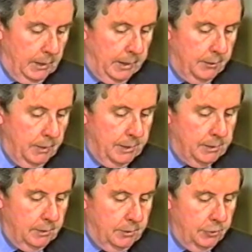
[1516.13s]
either
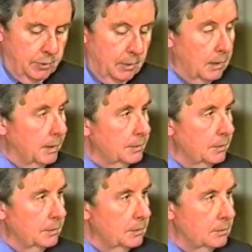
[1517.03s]

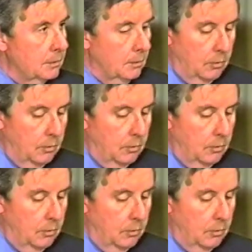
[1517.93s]
institutionalizes